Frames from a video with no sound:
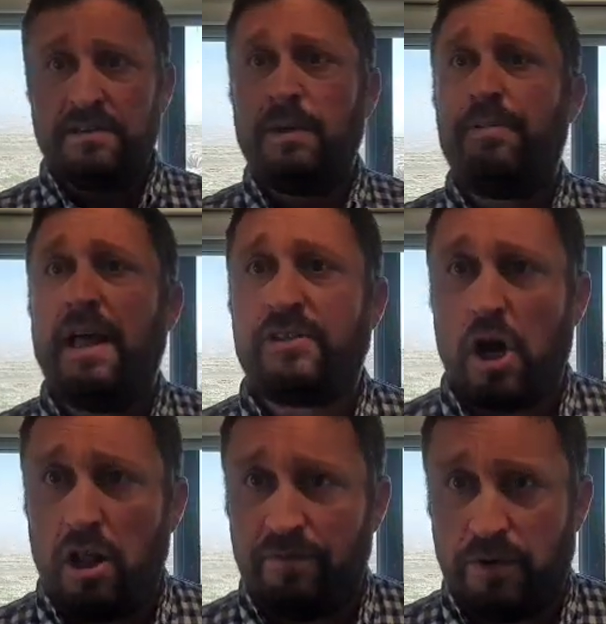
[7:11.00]
to bless
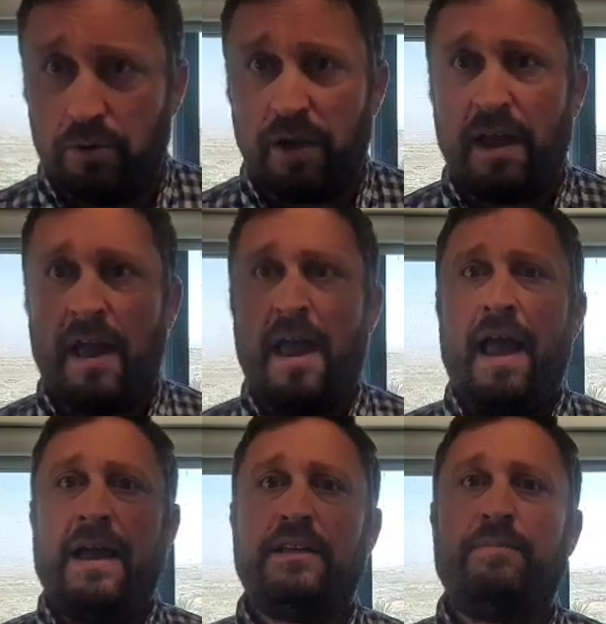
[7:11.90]
all of you
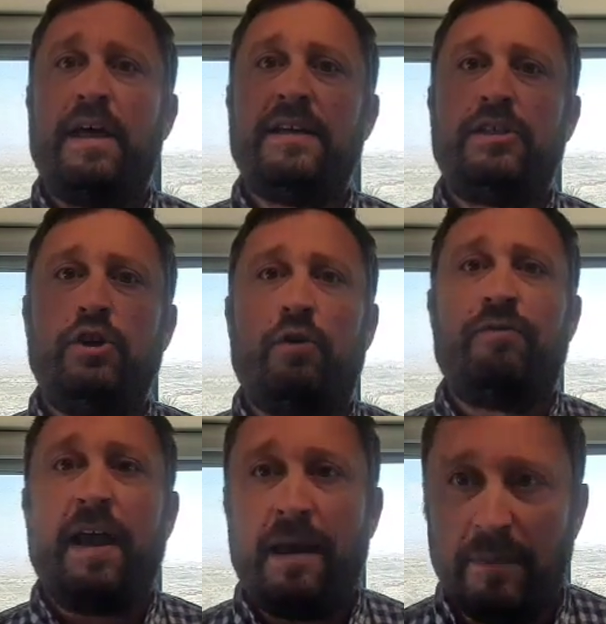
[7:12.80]
and to bless your
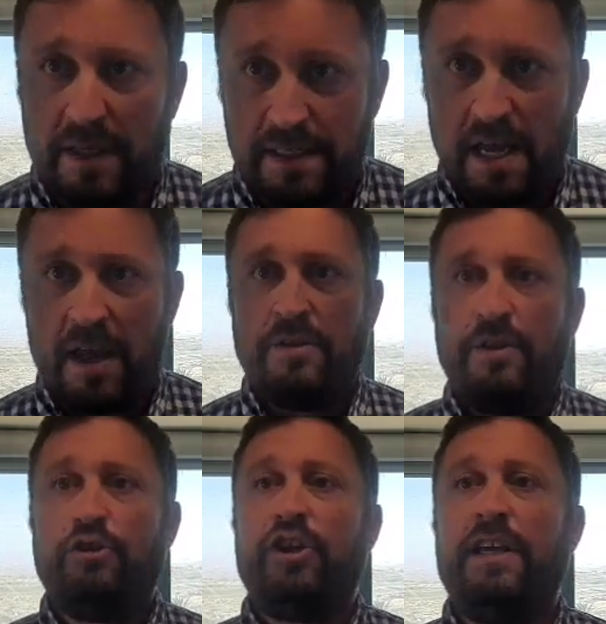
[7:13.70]
families,
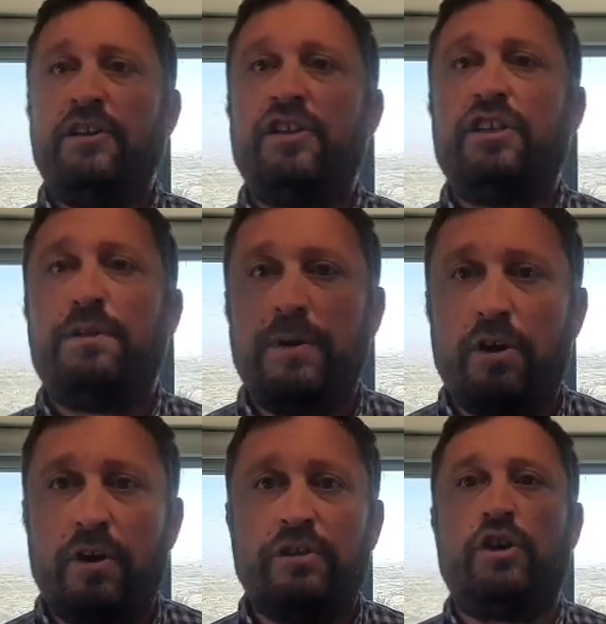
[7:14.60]
that you should each
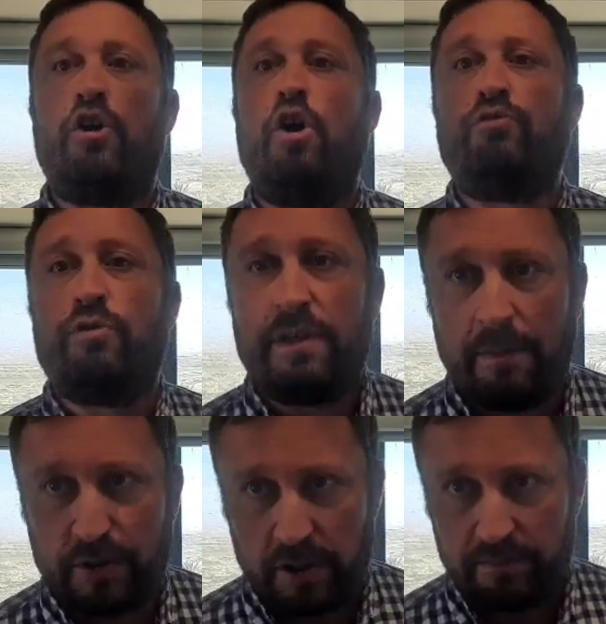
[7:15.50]
experience your own
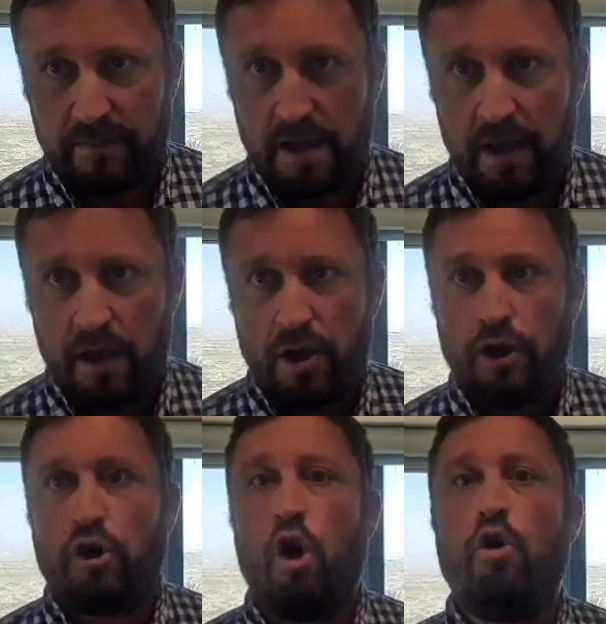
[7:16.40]
redemption,
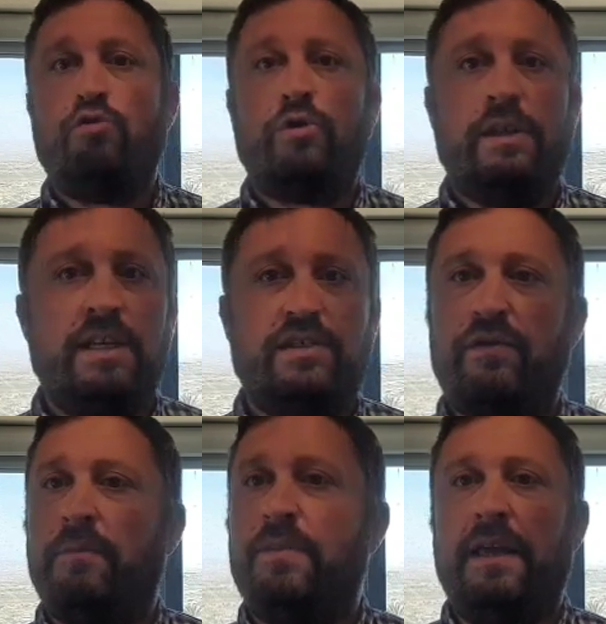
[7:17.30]
your own release
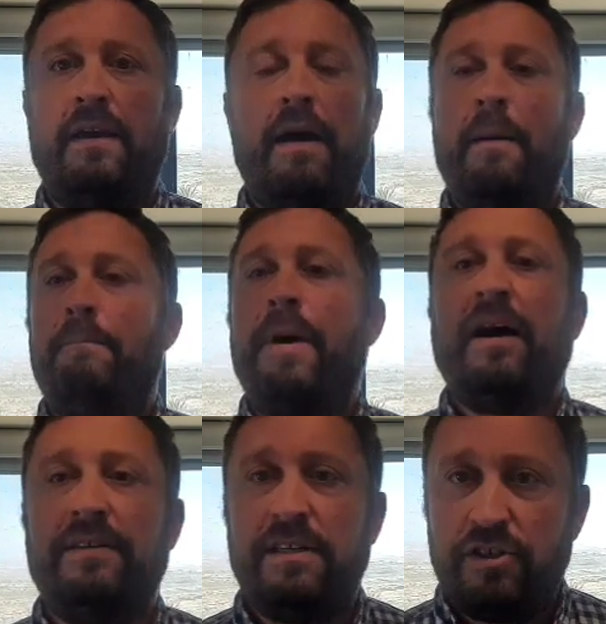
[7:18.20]
from the
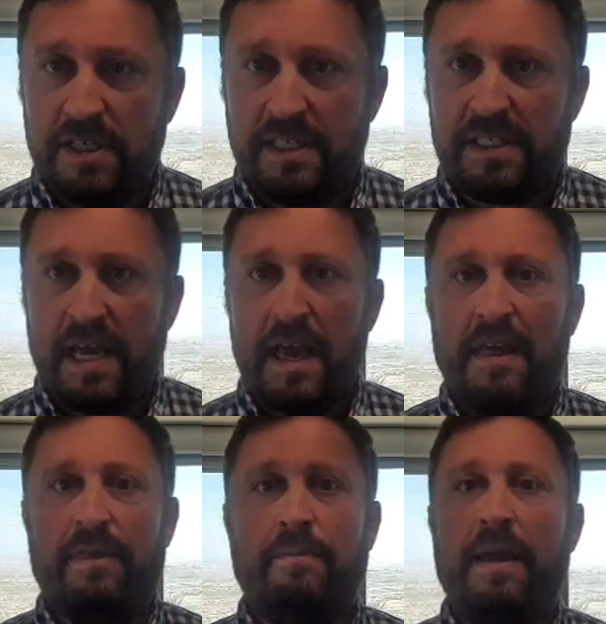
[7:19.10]
bondages
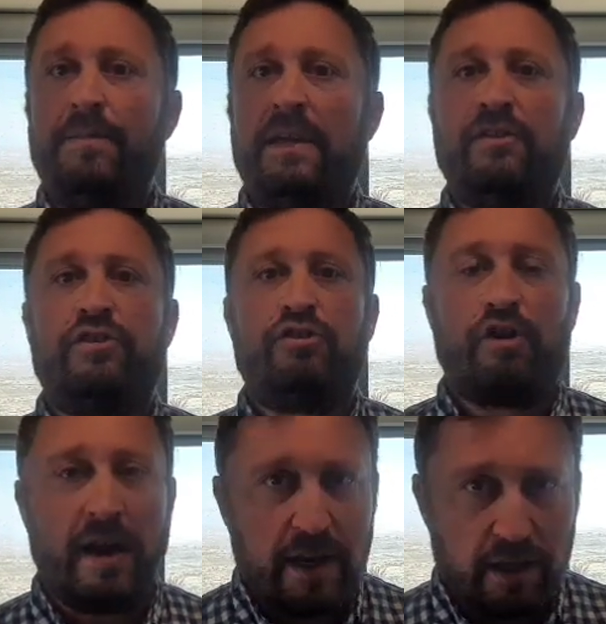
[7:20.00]
that may be
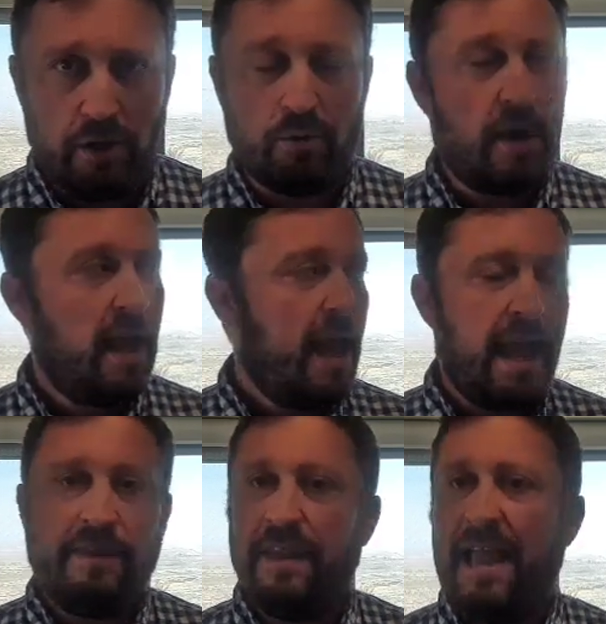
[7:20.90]
constraining you
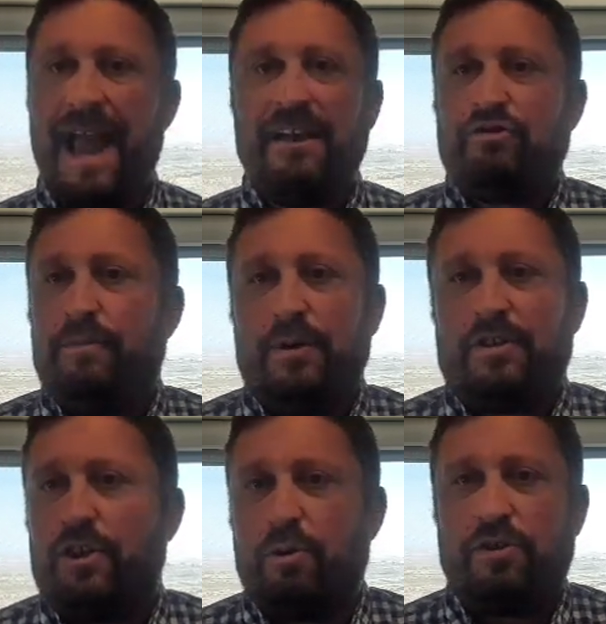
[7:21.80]
and the
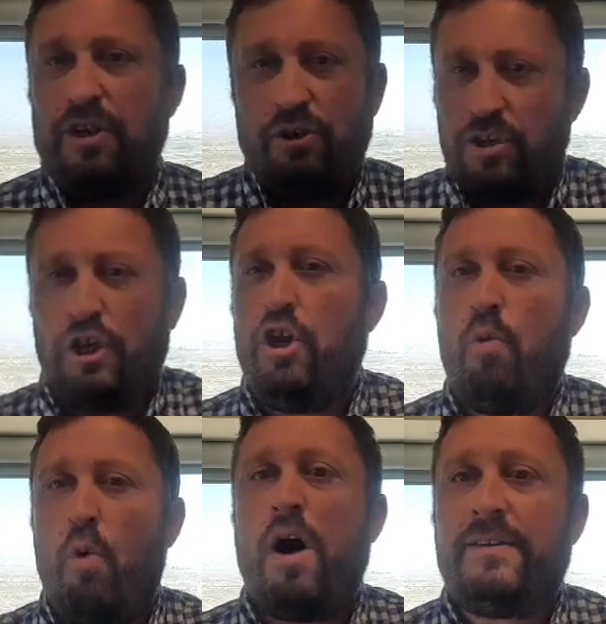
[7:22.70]
attributes that are within you that you
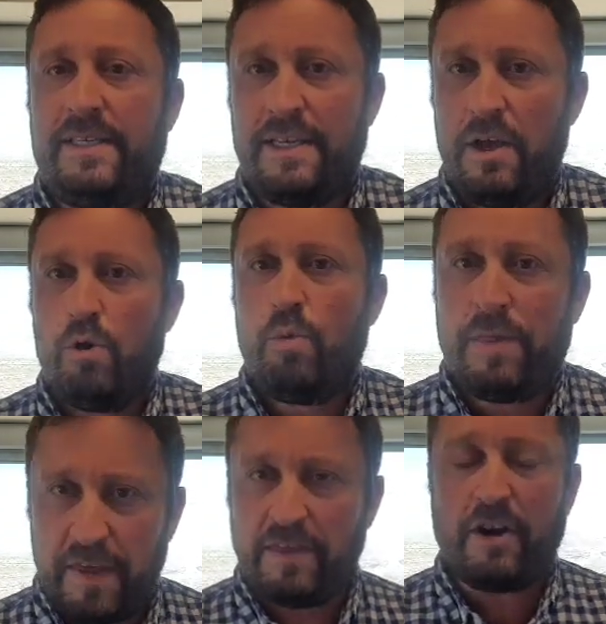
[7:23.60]
don't want
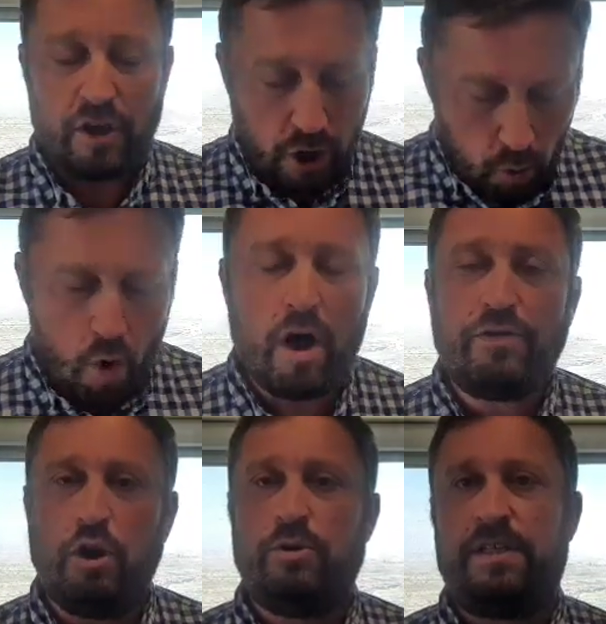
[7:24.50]
within there. You don't
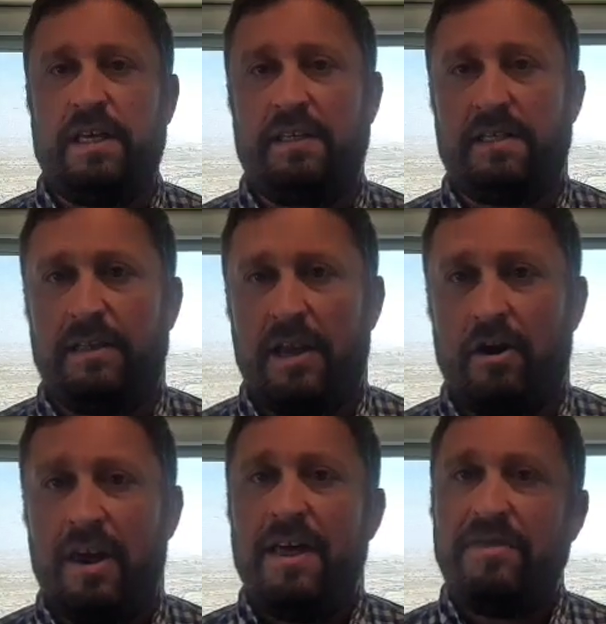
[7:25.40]
want those things in there.